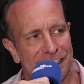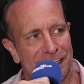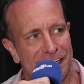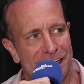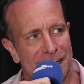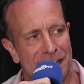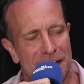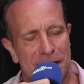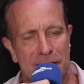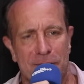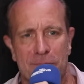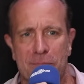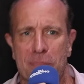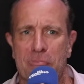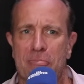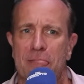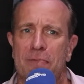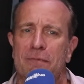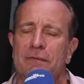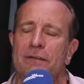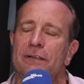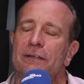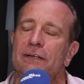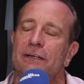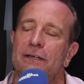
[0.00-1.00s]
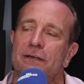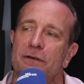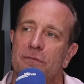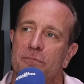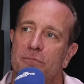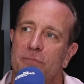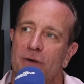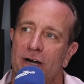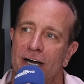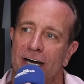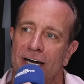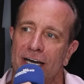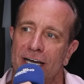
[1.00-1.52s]
No,
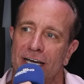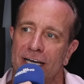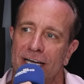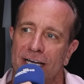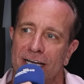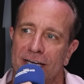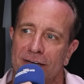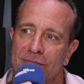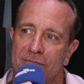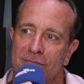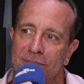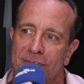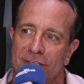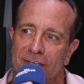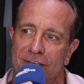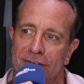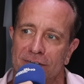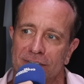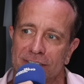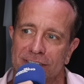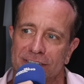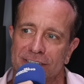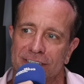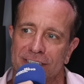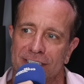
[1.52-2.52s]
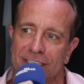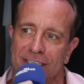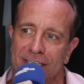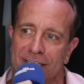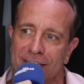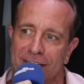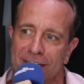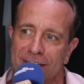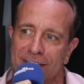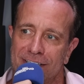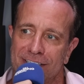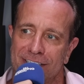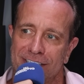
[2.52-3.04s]
it's
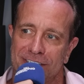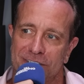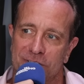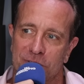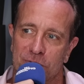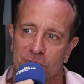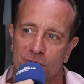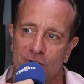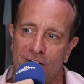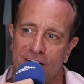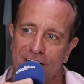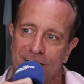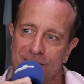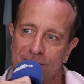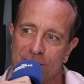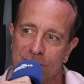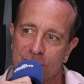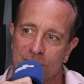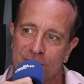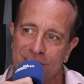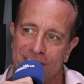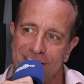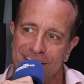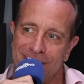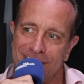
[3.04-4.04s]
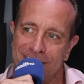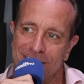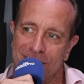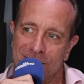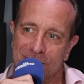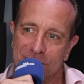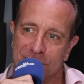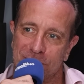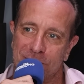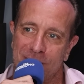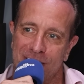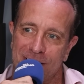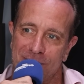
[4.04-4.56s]
a rivalry that
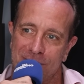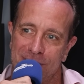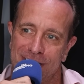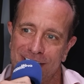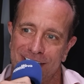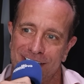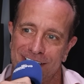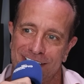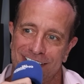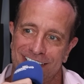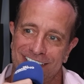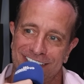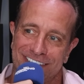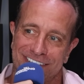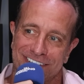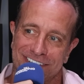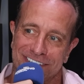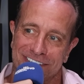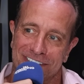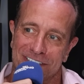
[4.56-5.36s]
goes back many years.